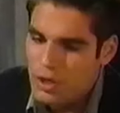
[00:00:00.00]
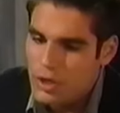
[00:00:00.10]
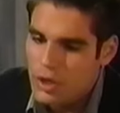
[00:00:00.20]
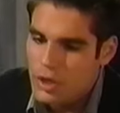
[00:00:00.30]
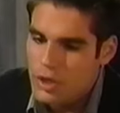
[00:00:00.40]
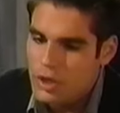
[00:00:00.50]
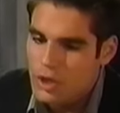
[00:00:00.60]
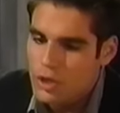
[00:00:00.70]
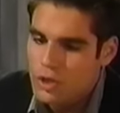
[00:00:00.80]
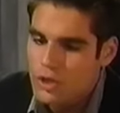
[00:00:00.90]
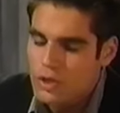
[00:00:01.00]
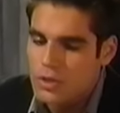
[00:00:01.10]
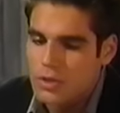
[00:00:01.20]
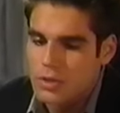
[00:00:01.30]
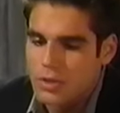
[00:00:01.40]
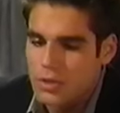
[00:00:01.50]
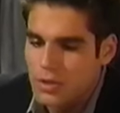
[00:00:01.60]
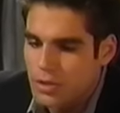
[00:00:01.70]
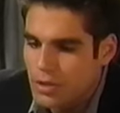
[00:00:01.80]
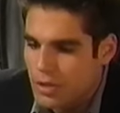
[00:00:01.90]
out from her.
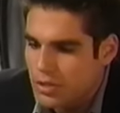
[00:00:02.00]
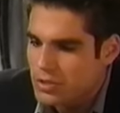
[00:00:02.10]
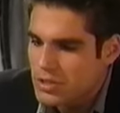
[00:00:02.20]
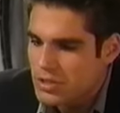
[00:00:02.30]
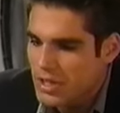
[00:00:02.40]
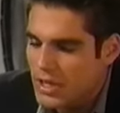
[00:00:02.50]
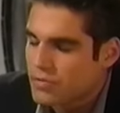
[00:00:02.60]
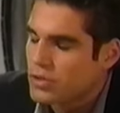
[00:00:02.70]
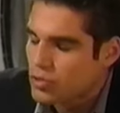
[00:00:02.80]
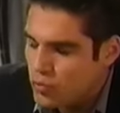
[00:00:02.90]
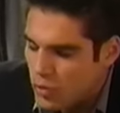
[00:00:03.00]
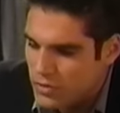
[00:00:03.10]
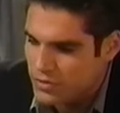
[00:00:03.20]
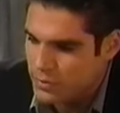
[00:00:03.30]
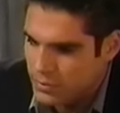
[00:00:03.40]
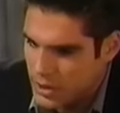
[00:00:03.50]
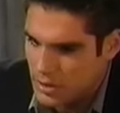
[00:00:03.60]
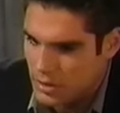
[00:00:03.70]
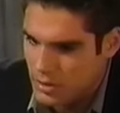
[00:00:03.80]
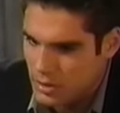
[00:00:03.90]
Look, you're just gonna have to trust
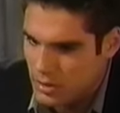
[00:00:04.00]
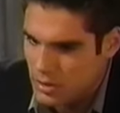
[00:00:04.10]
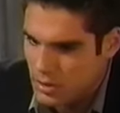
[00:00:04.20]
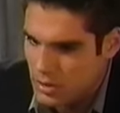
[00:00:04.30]
me. Trust